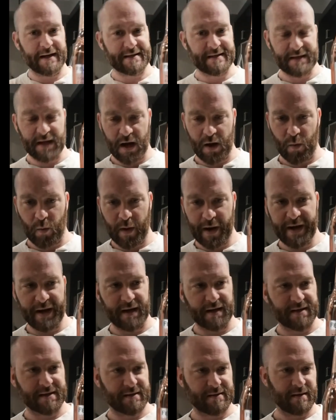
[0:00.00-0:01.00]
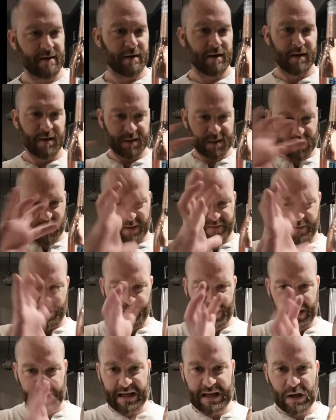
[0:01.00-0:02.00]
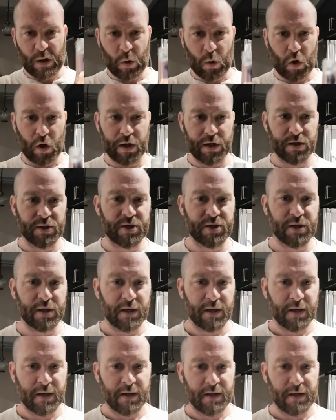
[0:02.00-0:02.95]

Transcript: it's not white. It's sort of a pinky orange.